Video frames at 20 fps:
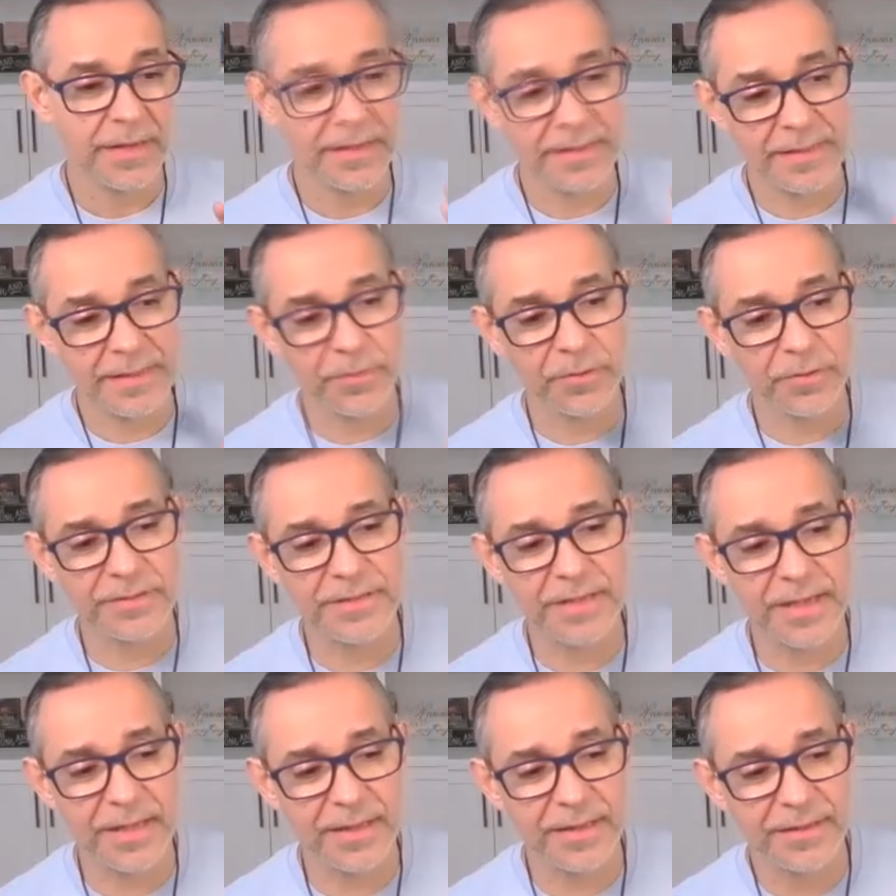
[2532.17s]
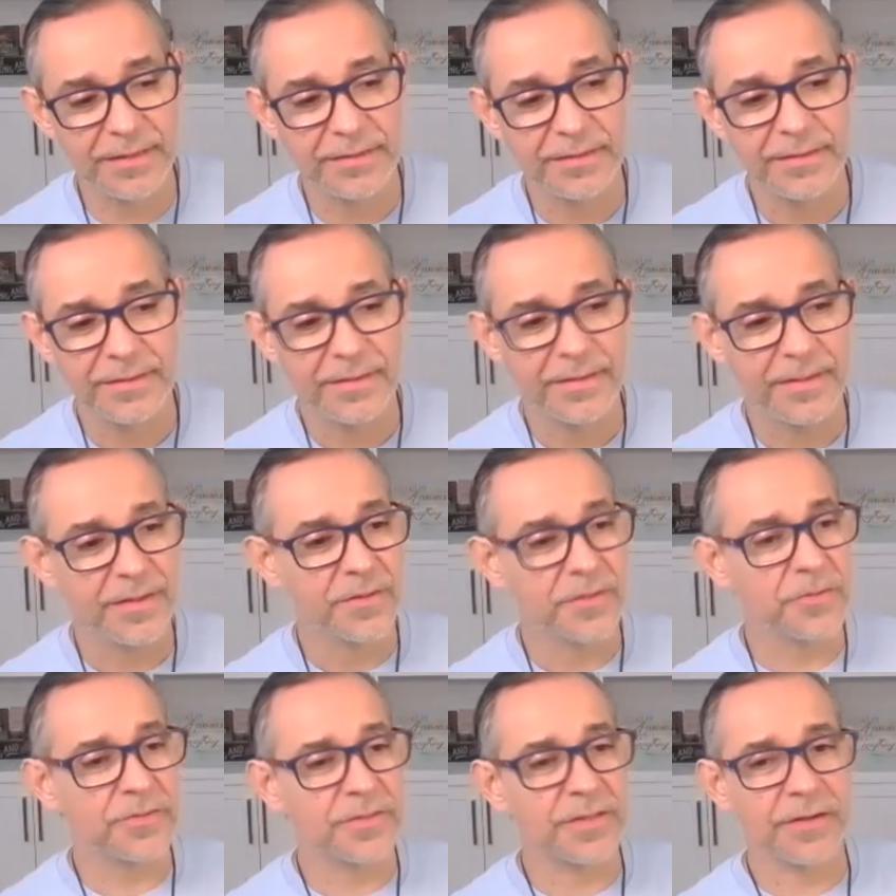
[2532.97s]
And the book said,
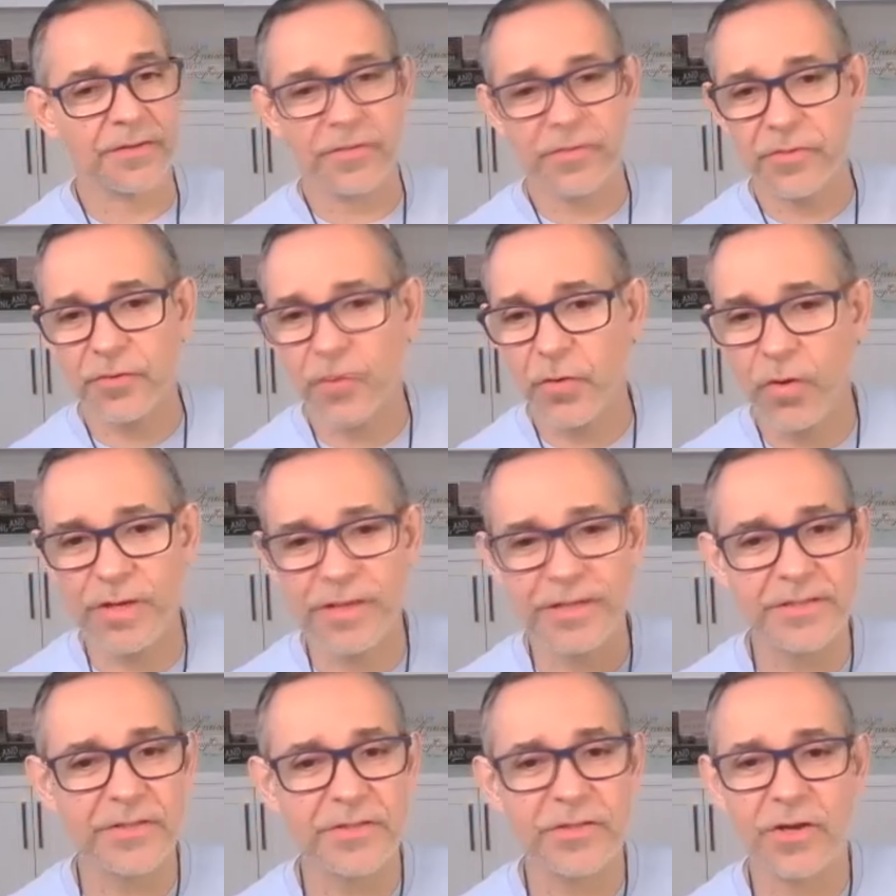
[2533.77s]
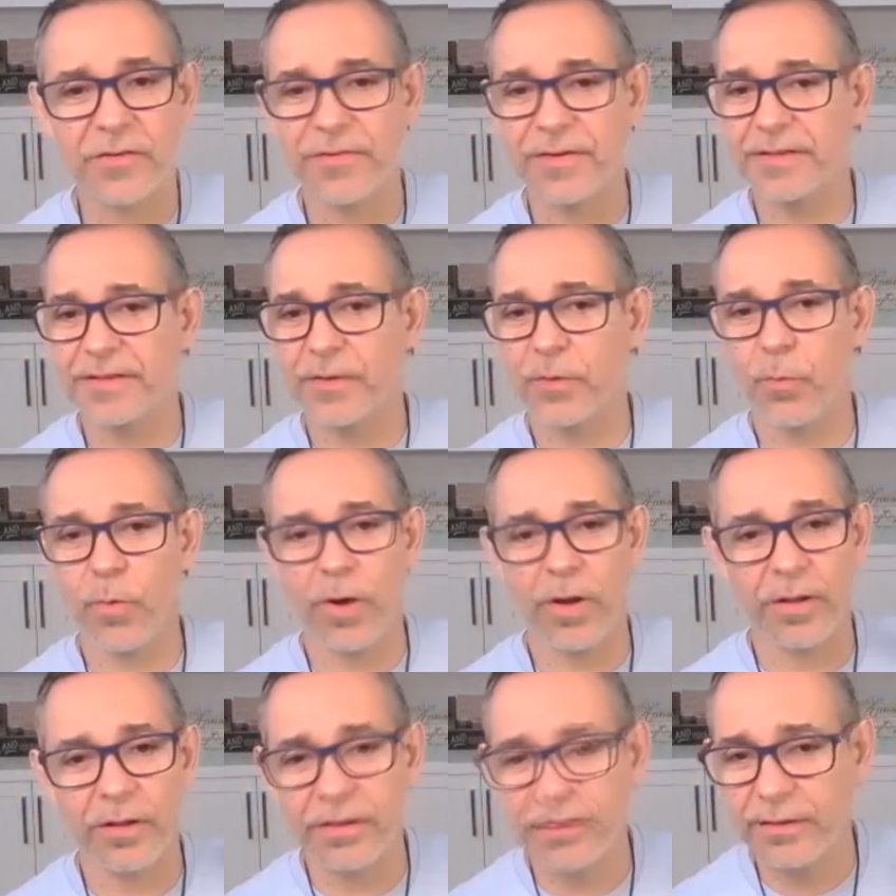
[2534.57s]
you start throwing stuff at the
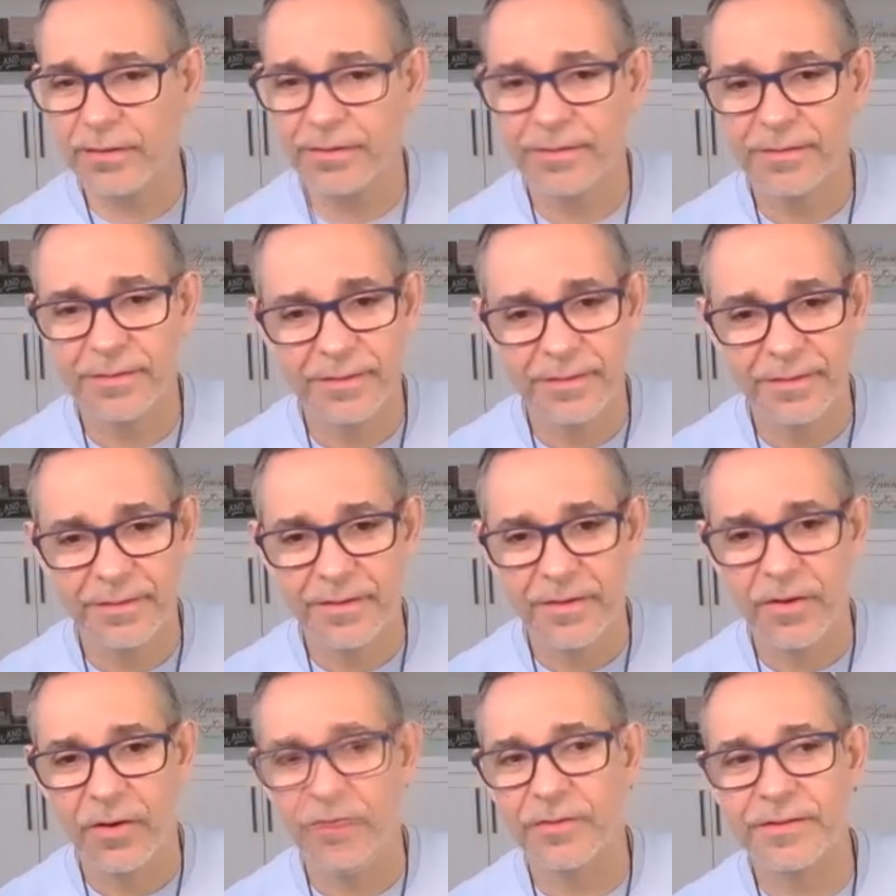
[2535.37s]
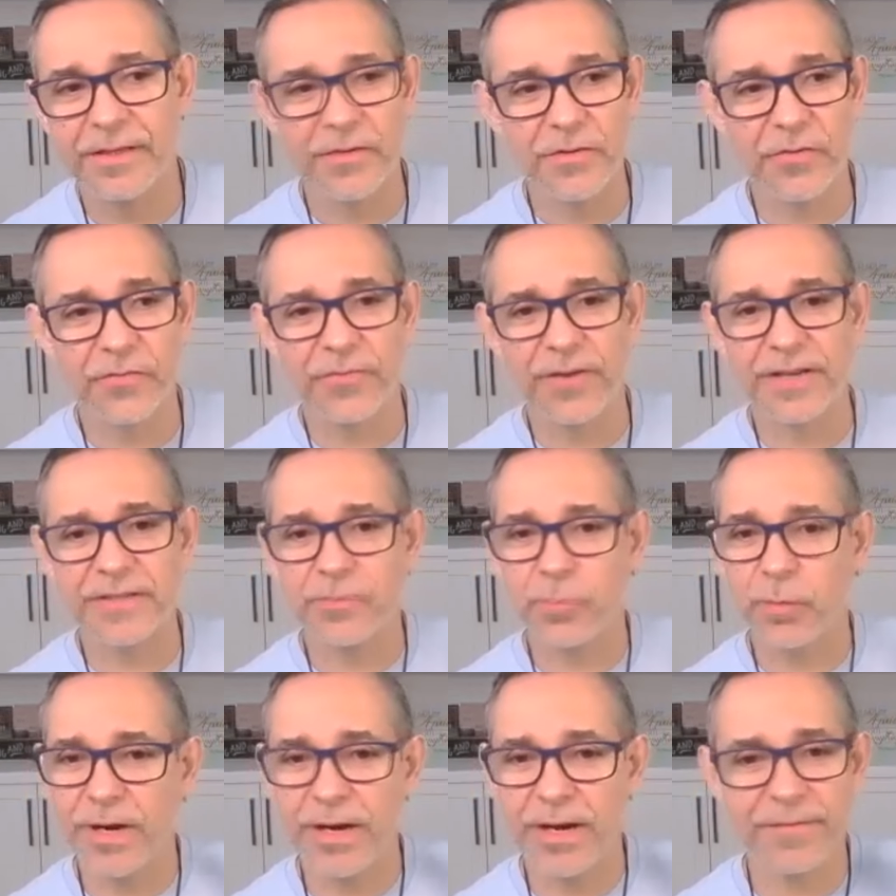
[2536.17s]
wall until you
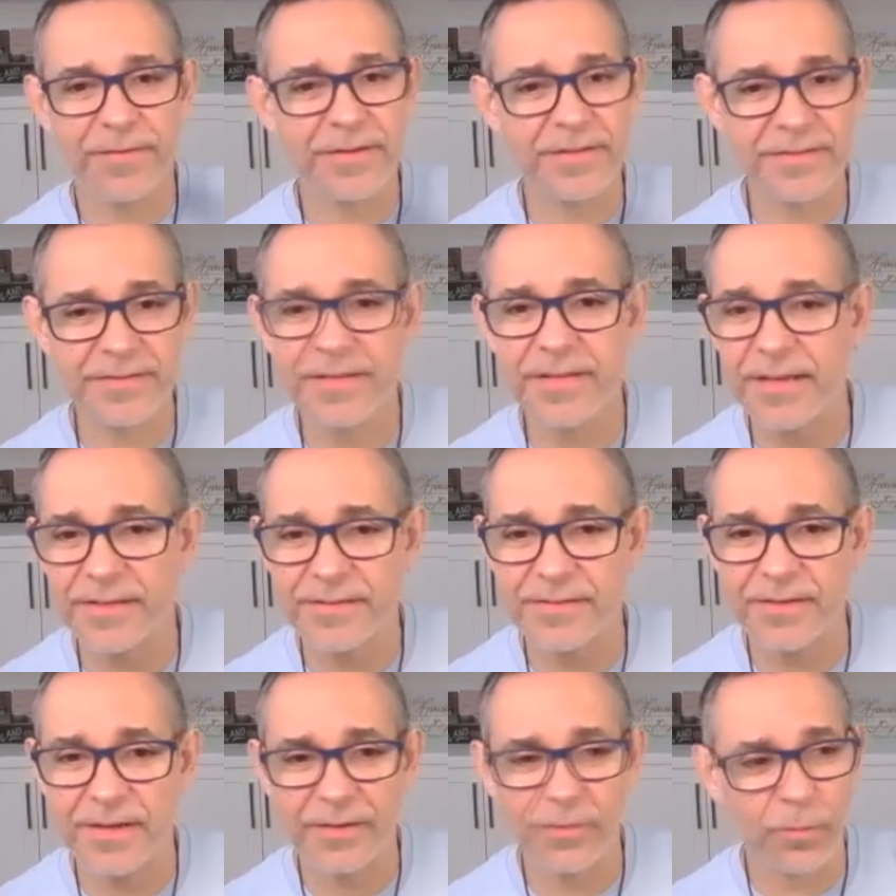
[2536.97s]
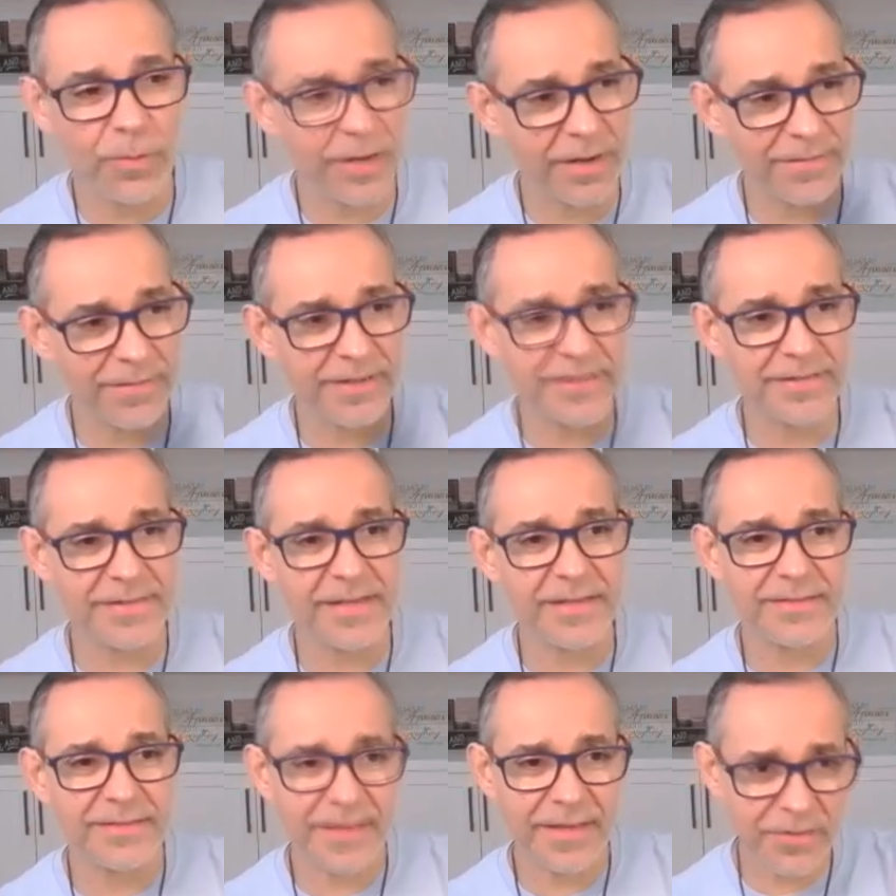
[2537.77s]
find whatever sticks. And whatever
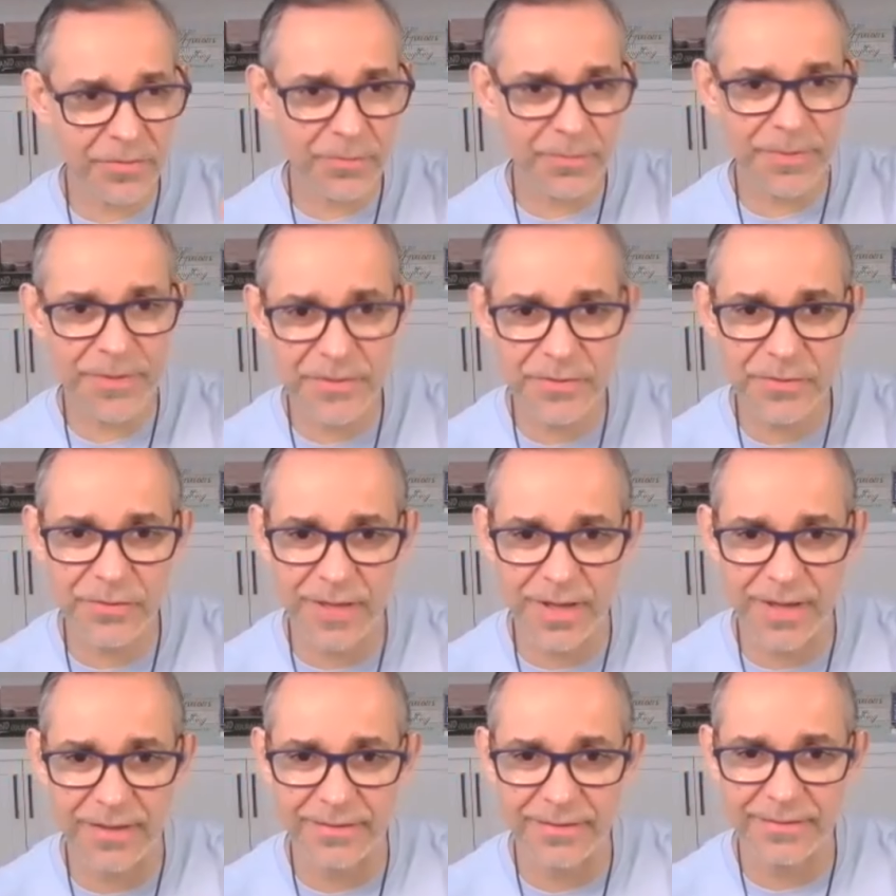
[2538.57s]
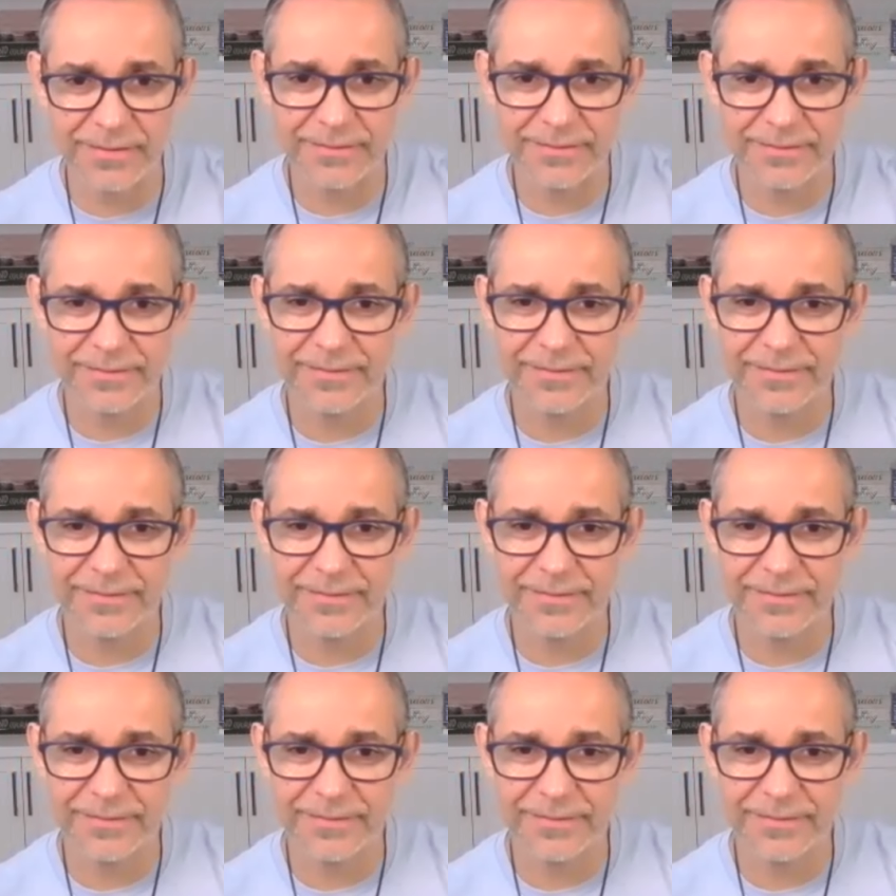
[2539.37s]
sticks, then you pursue that,